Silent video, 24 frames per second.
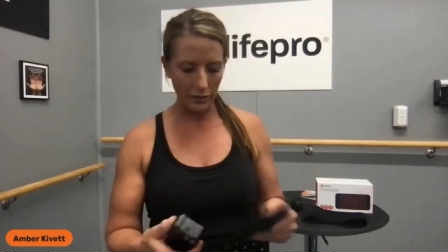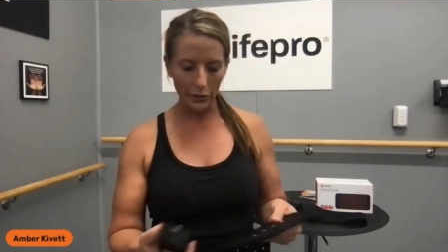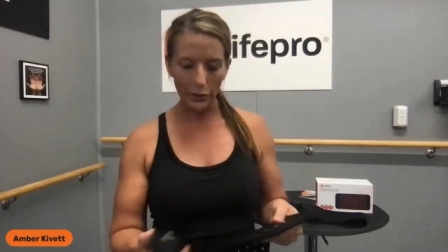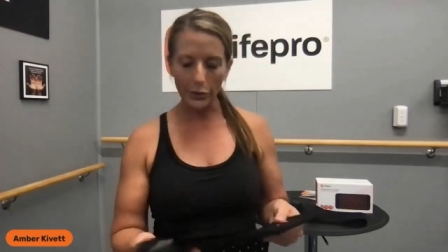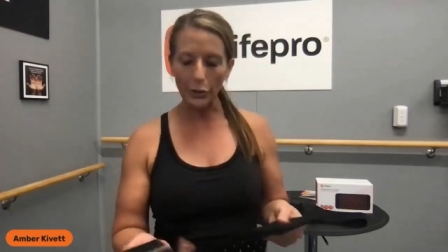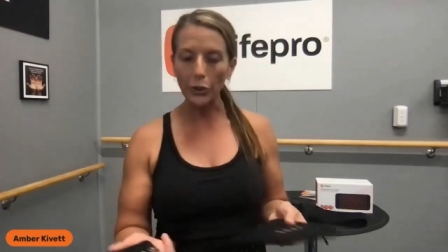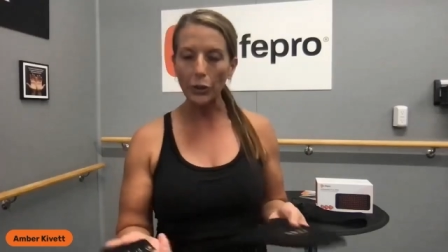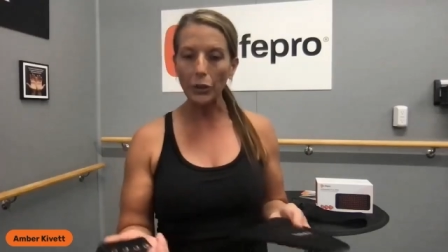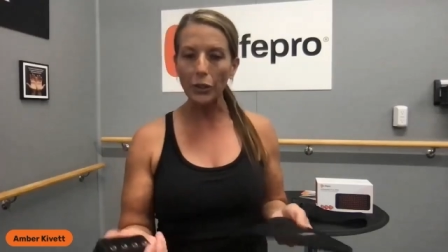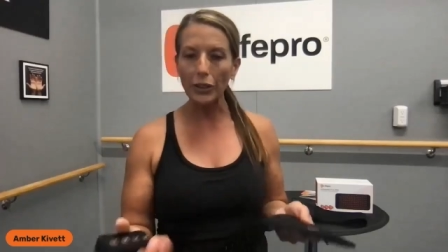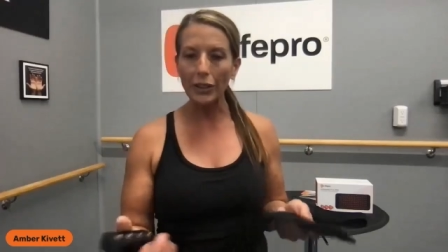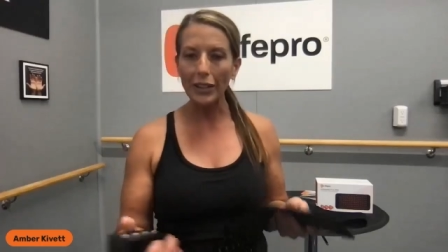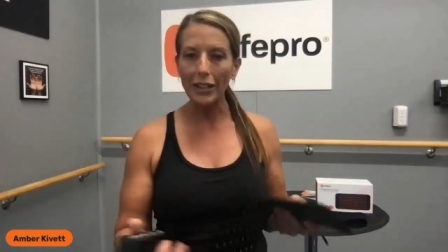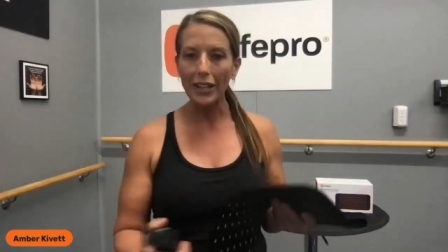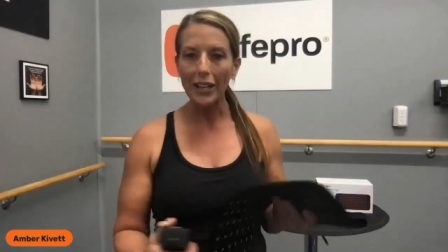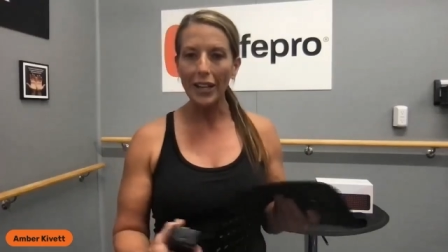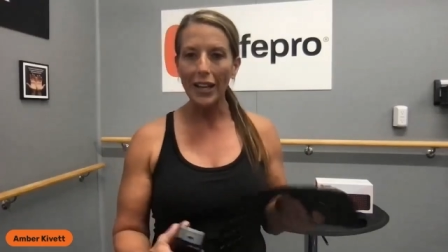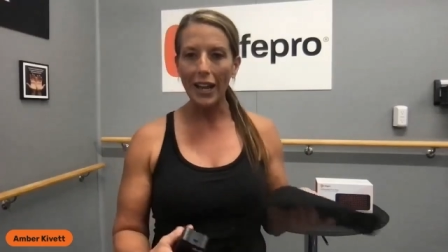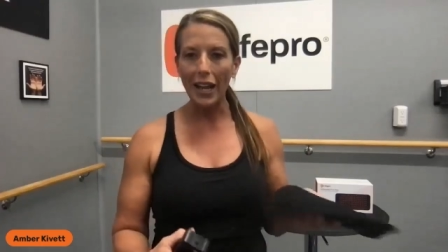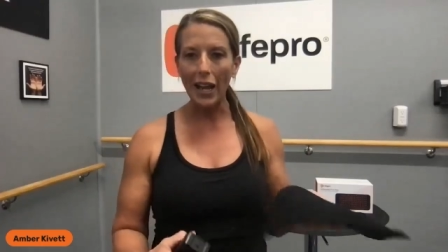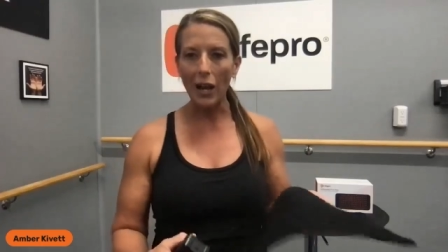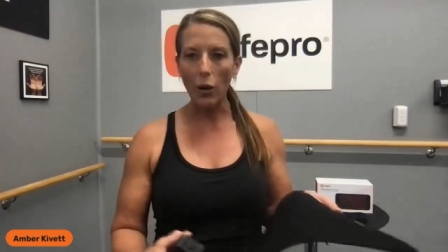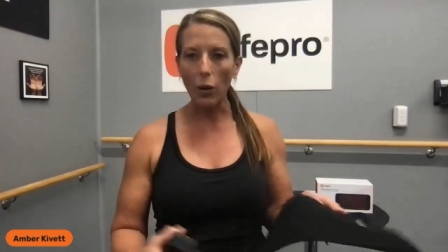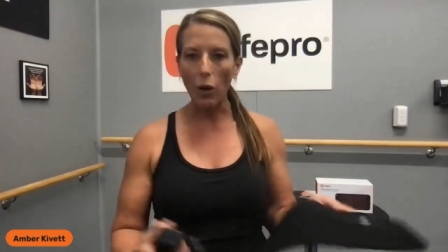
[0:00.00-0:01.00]
learn
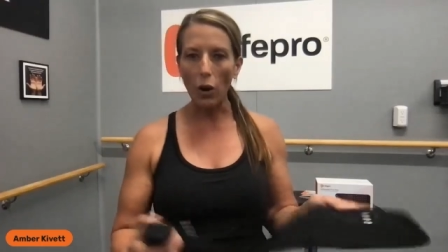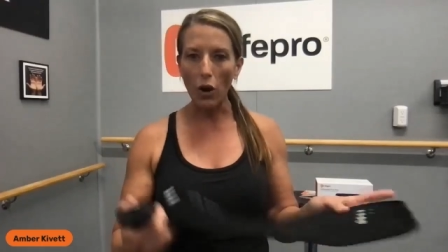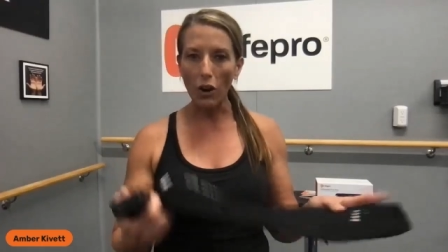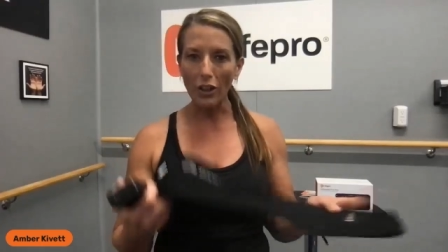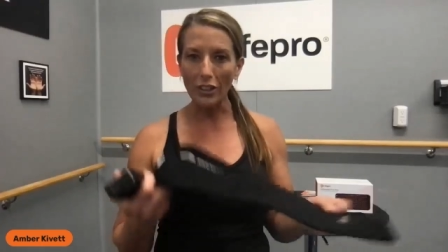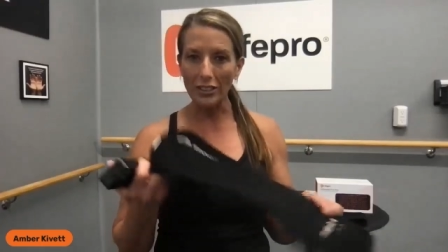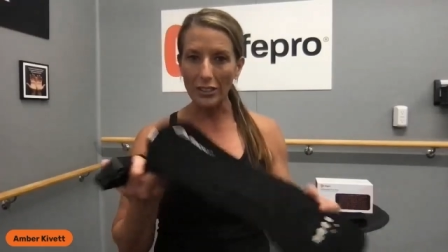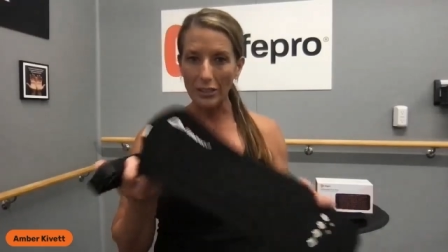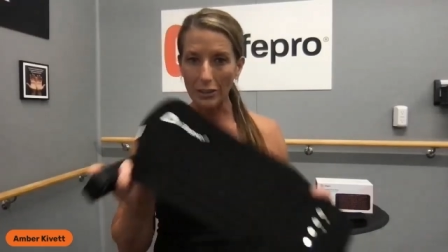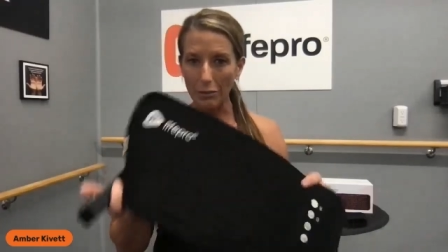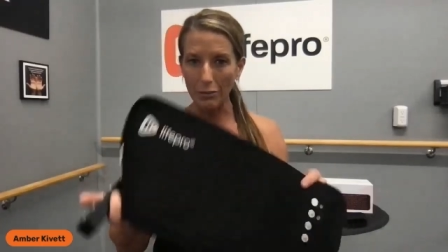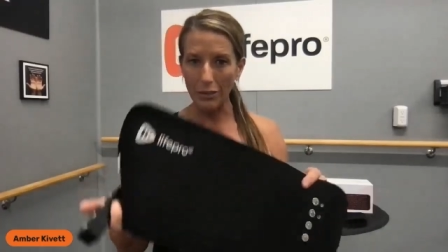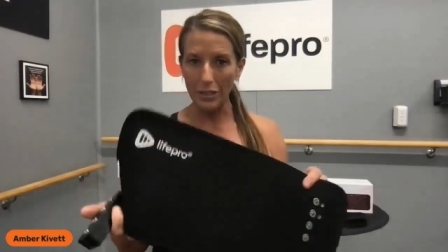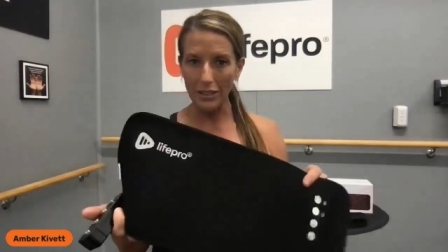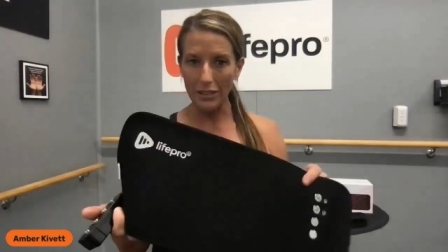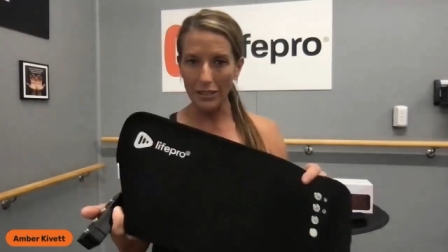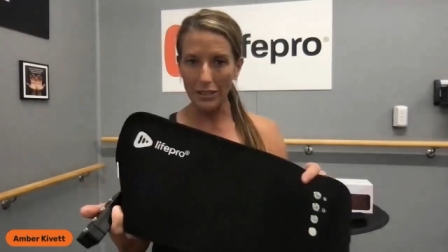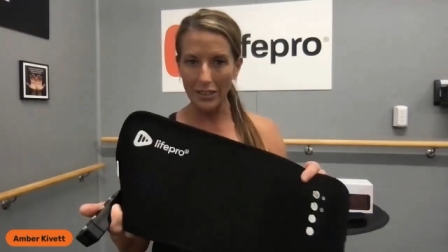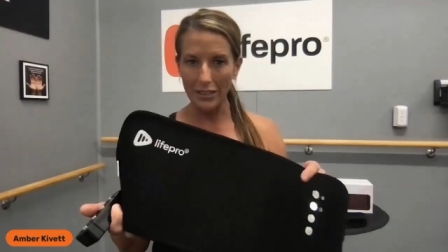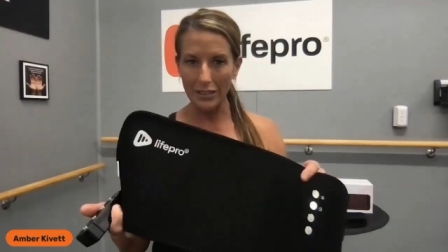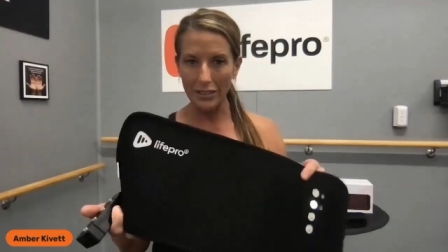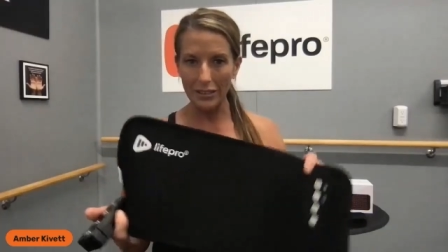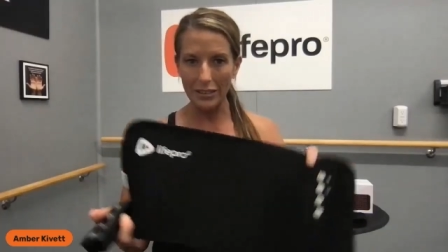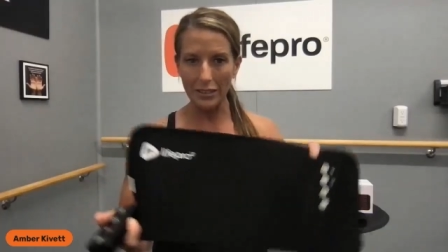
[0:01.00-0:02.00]
how awesome
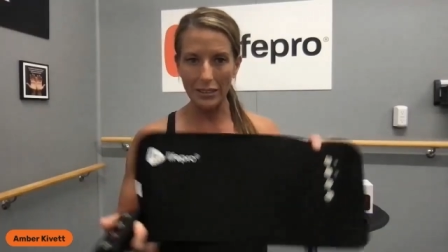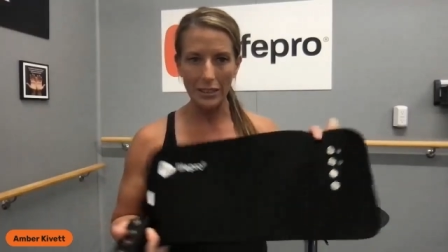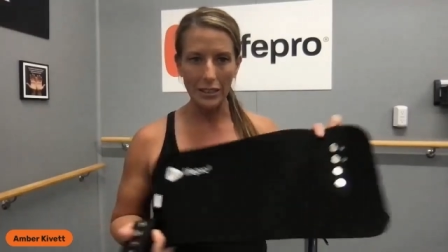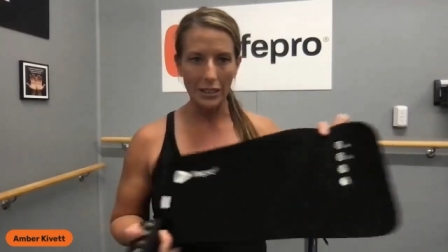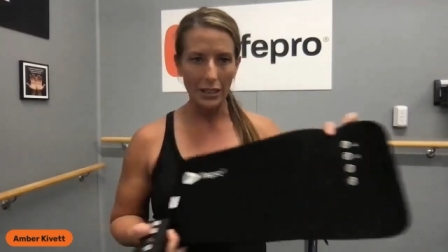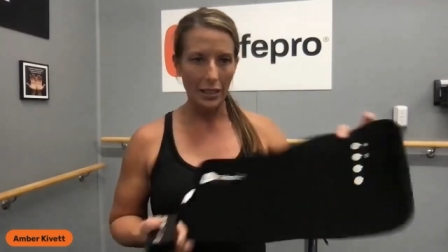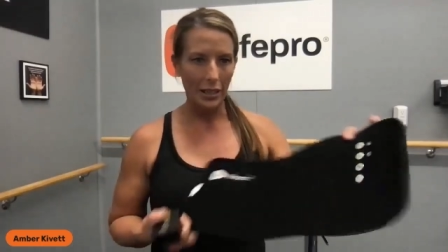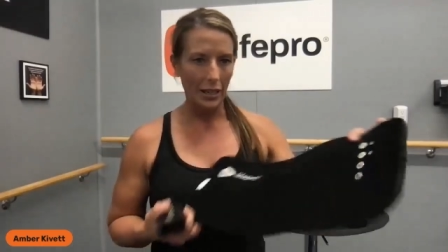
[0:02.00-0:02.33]
this